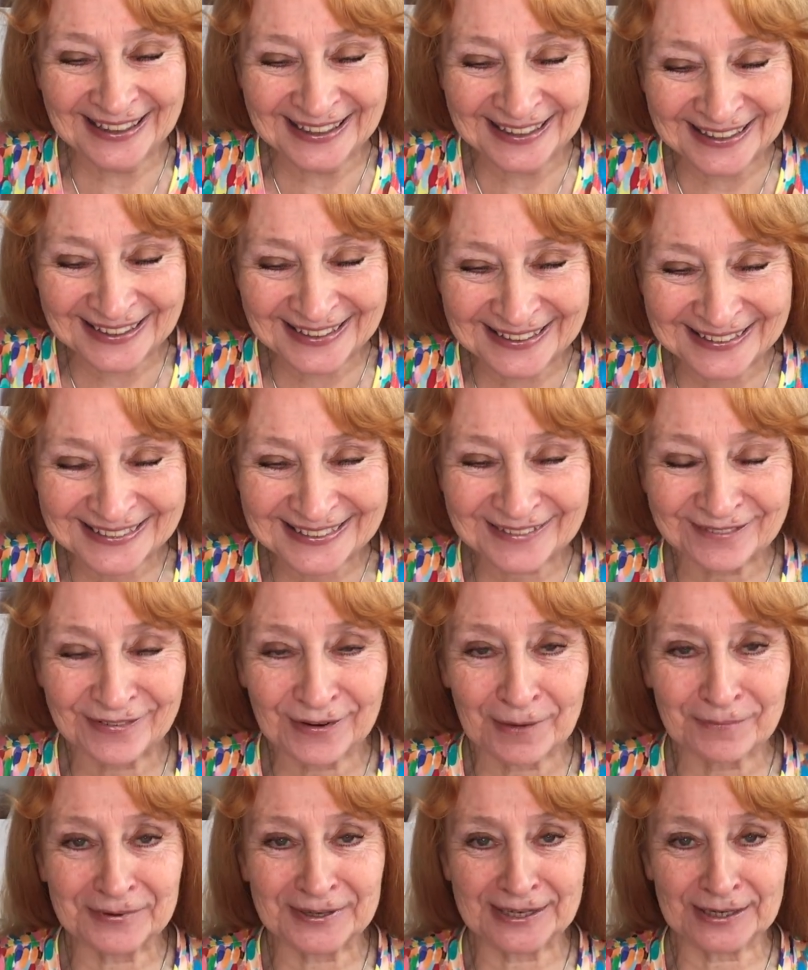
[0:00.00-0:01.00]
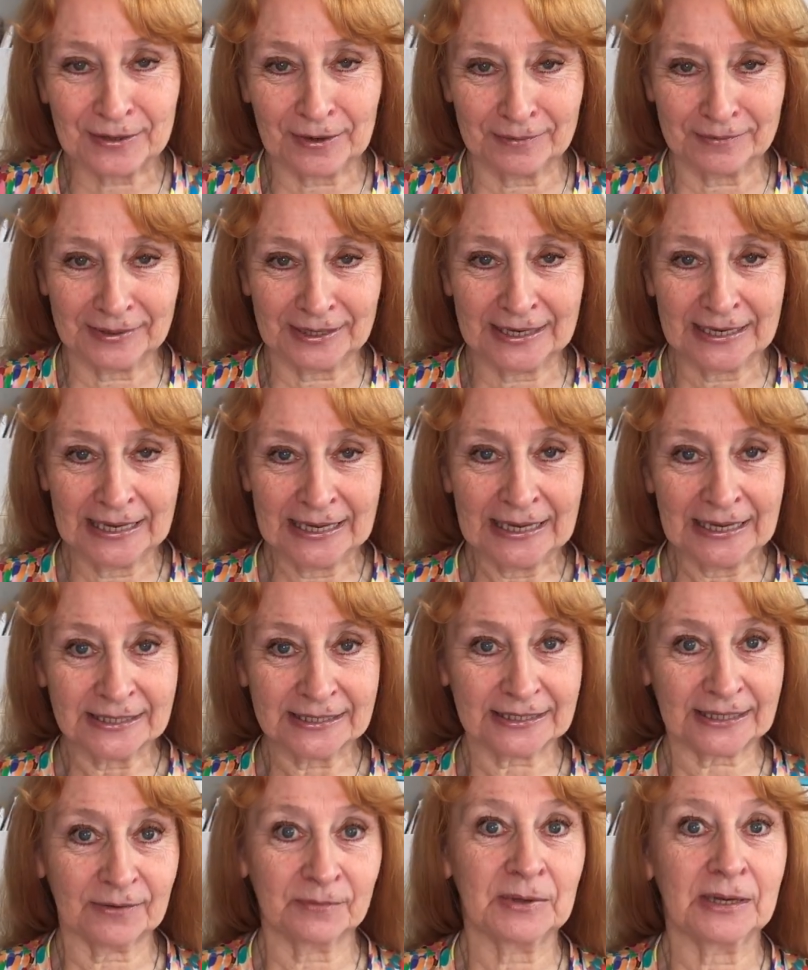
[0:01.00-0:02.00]
the fabric company
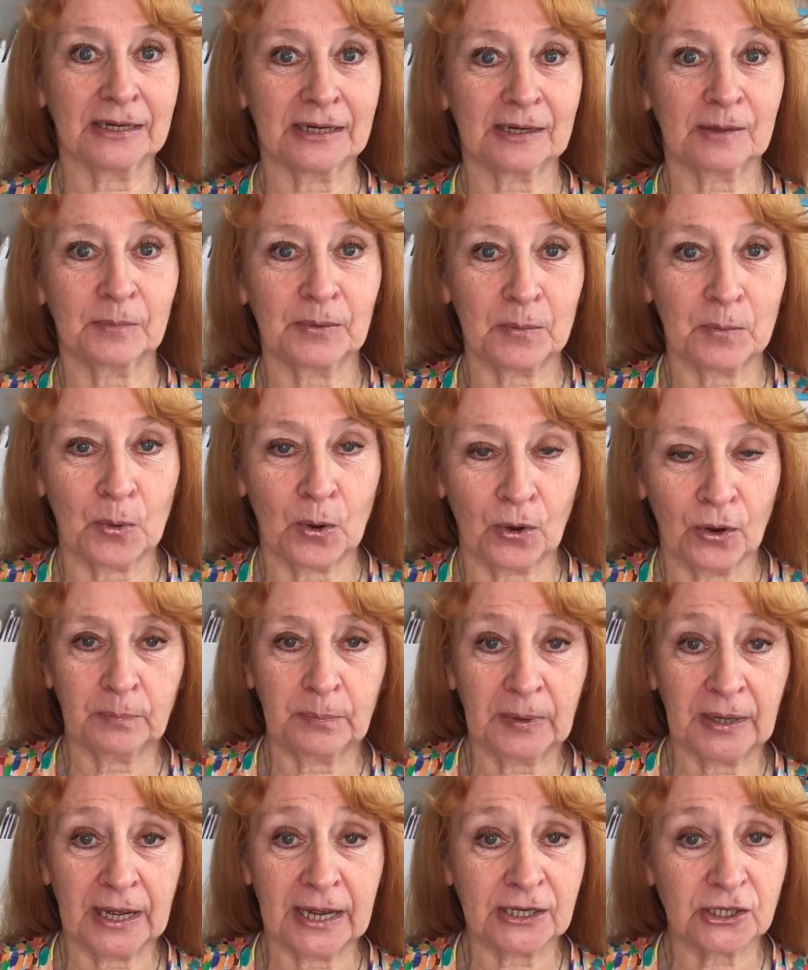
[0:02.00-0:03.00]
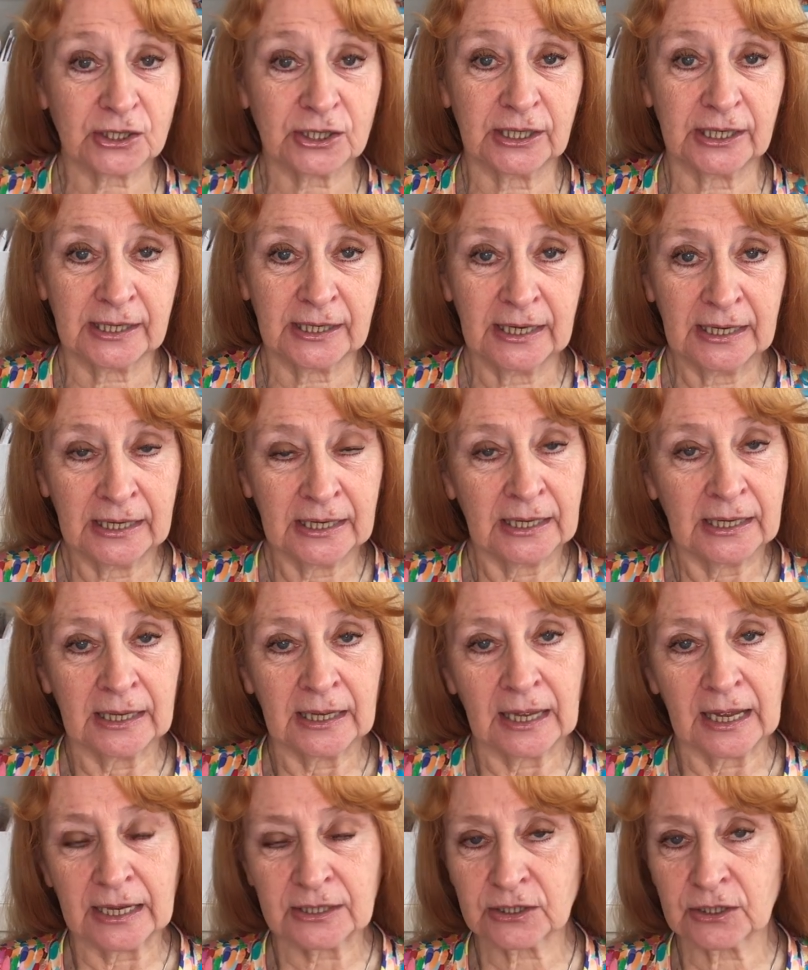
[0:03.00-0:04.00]
to give me a little bit more? But actually
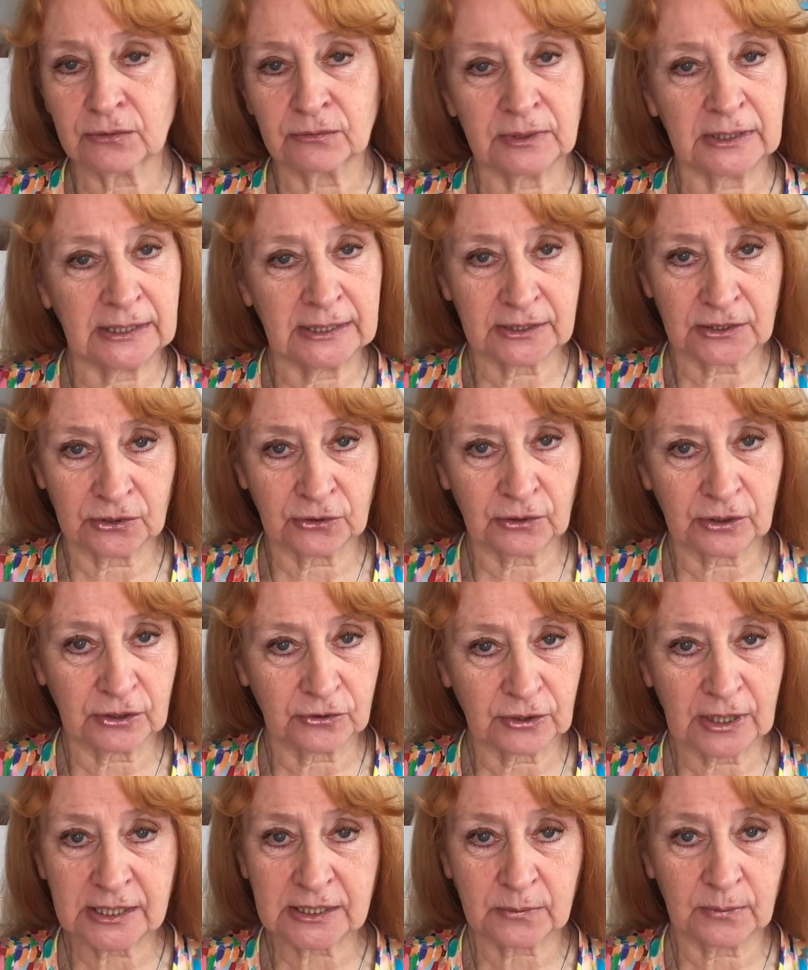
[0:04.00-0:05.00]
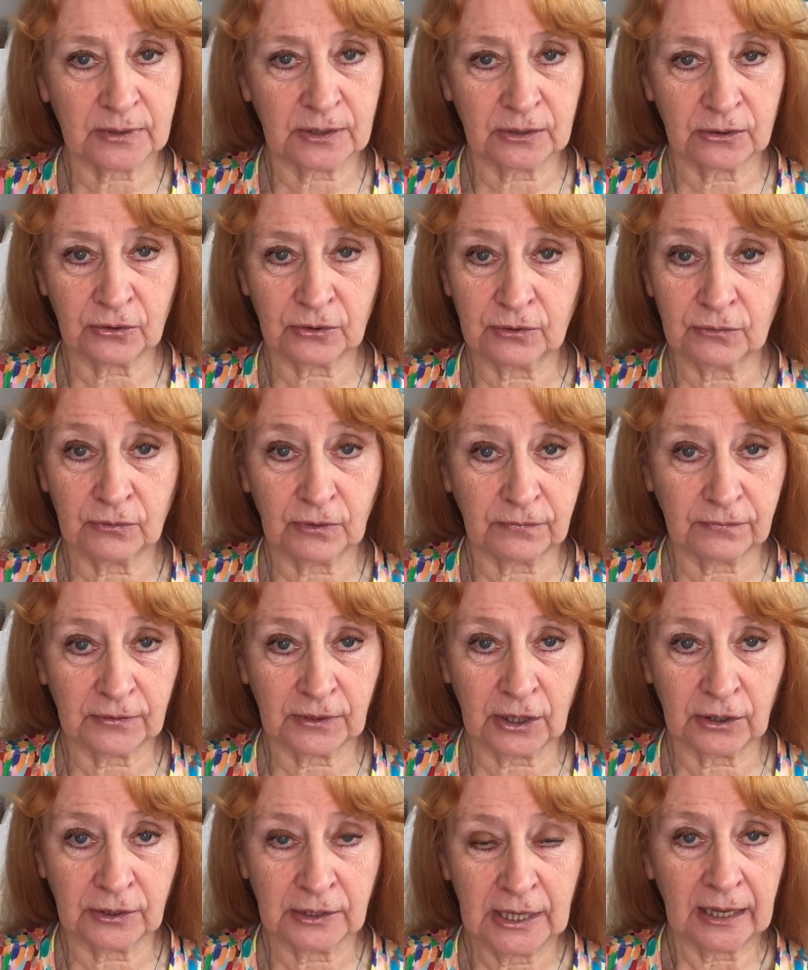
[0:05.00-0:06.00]
I don't need another dress with another ruffle
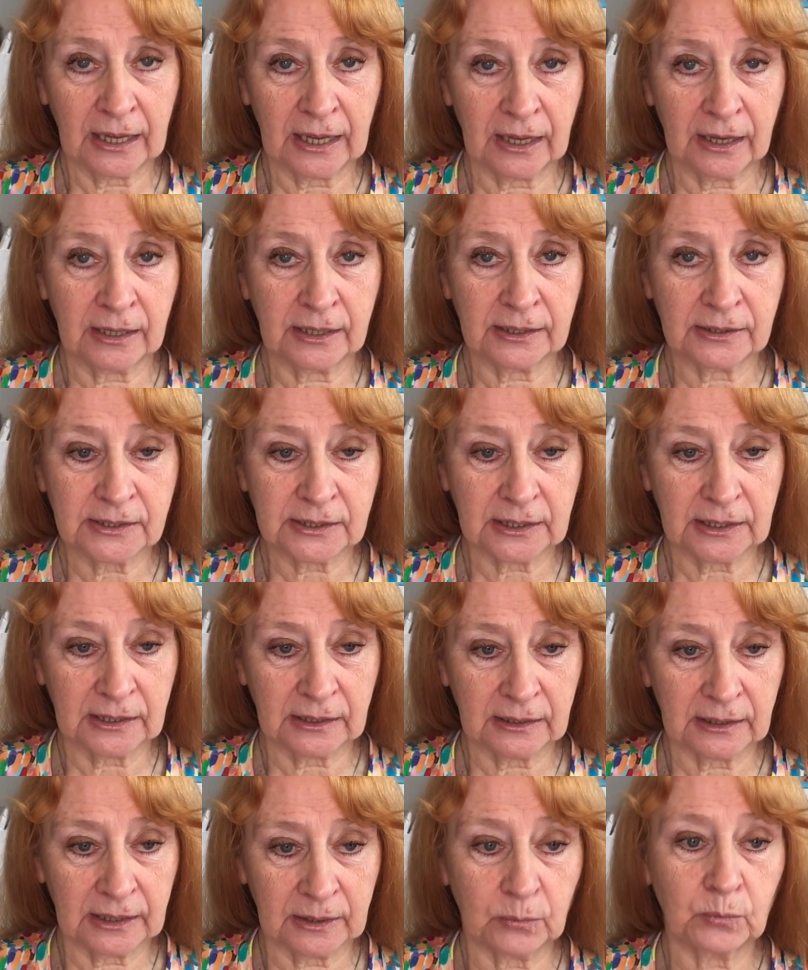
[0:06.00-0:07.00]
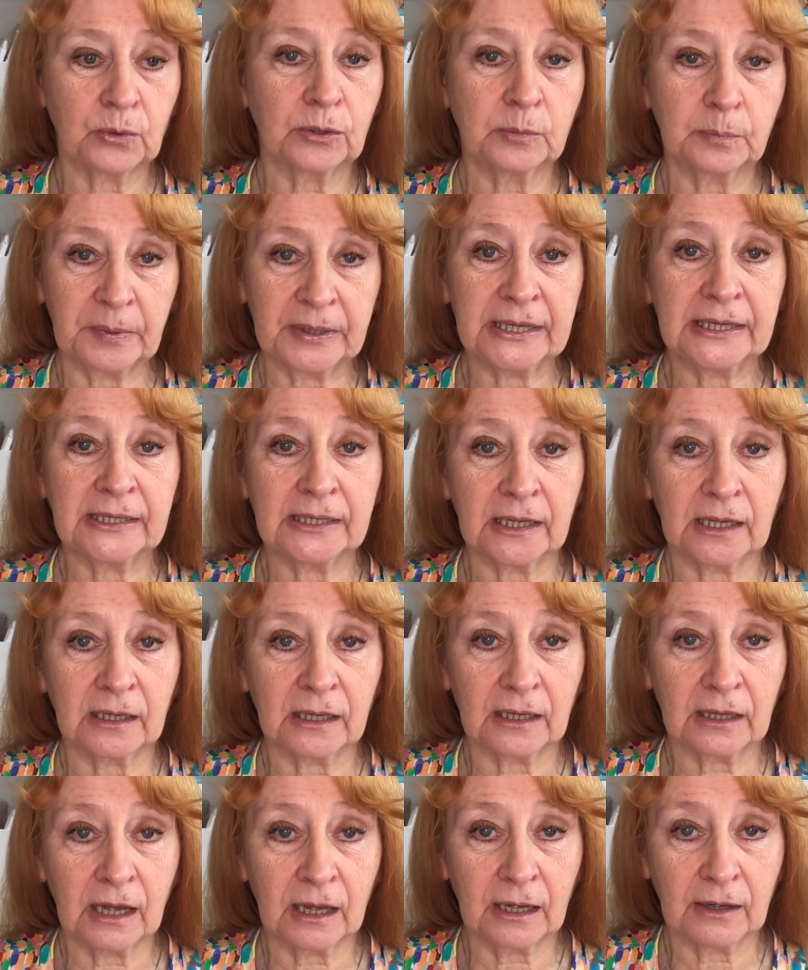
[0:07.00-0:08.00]
on, and it will be
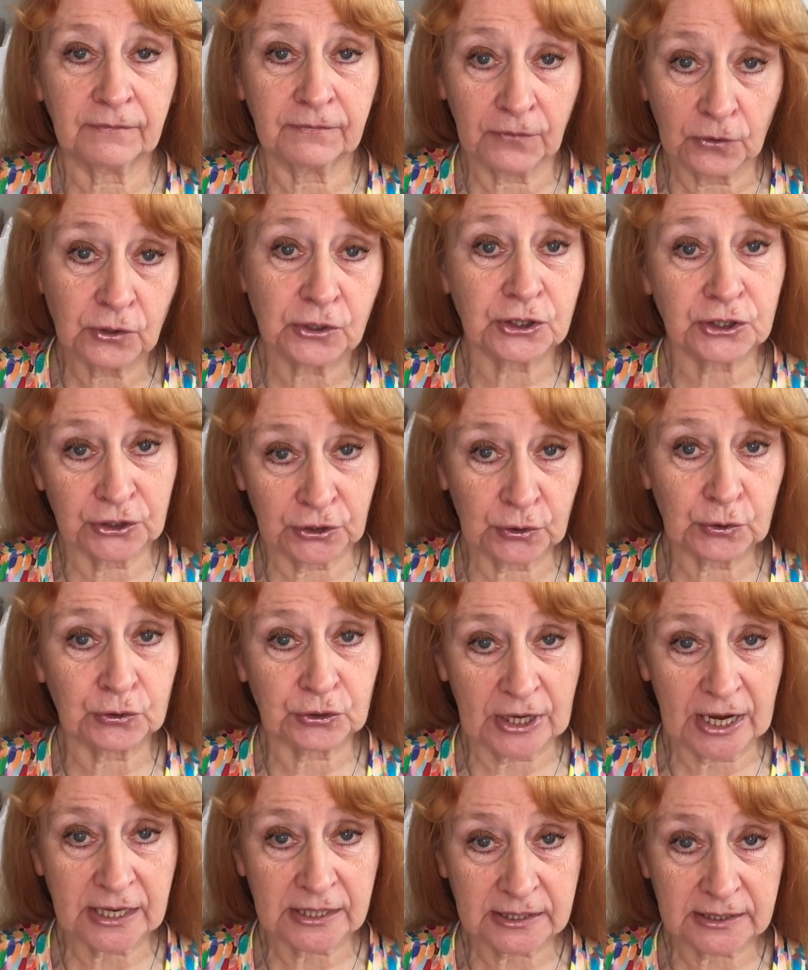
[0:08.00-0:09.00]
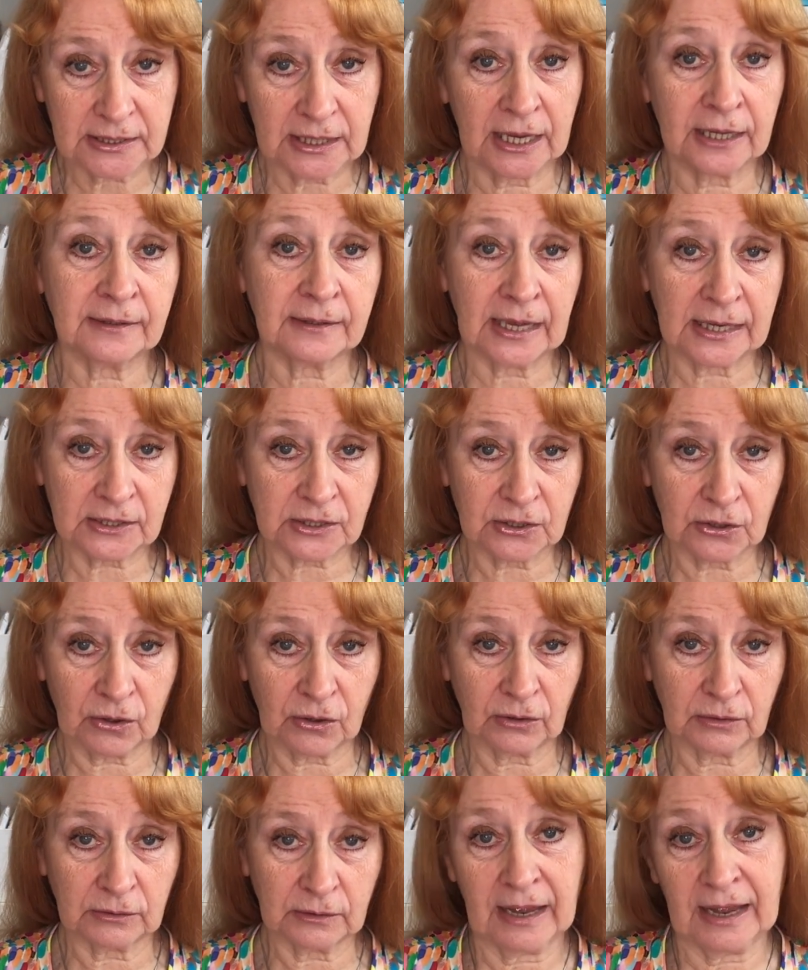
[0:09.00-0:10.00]
a functional dress, and that's
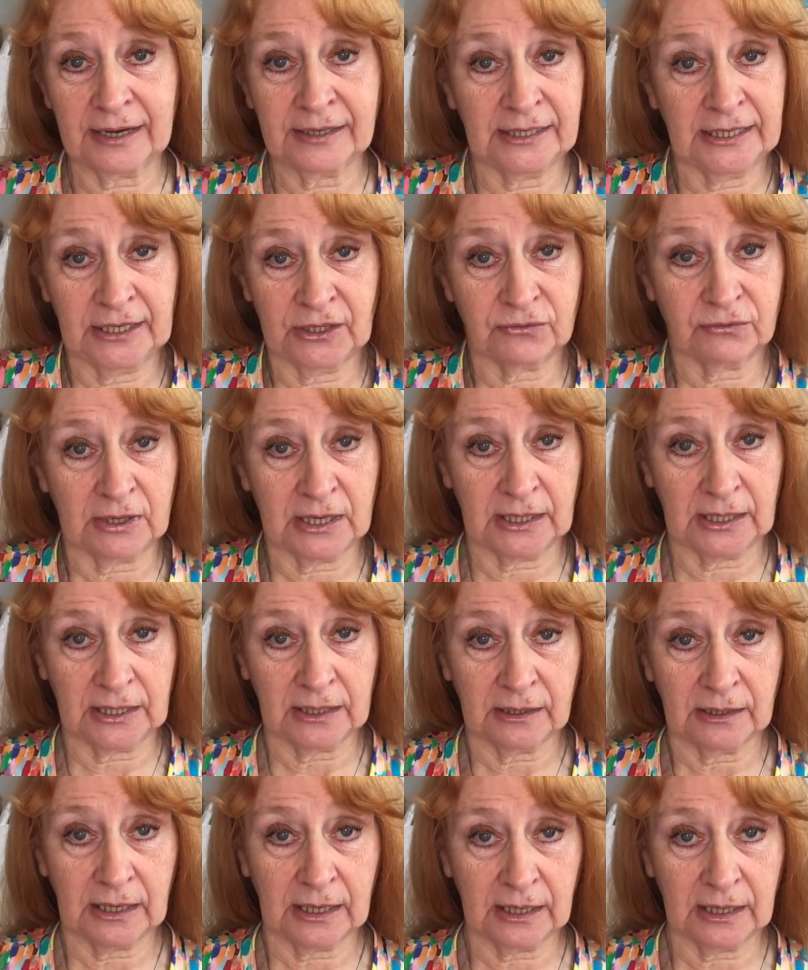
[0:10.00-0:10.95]
all I need really.